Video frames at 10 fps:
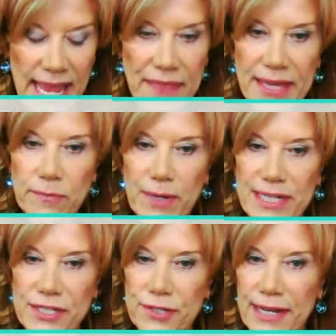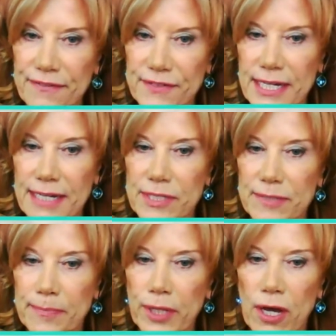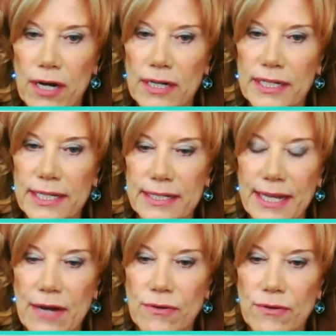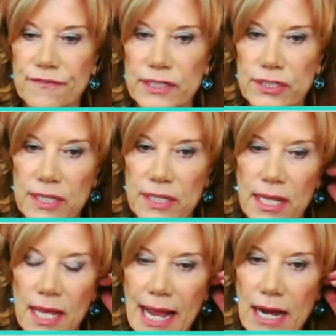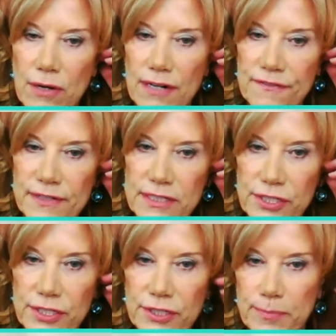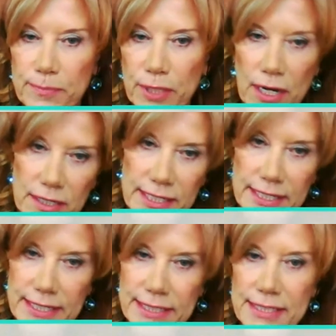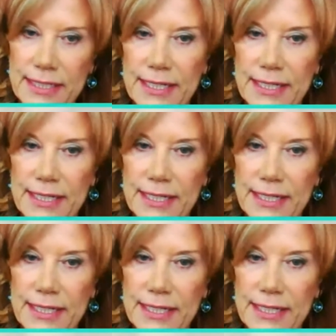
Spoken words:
And then when do you have time to blog, and how often do you blog, and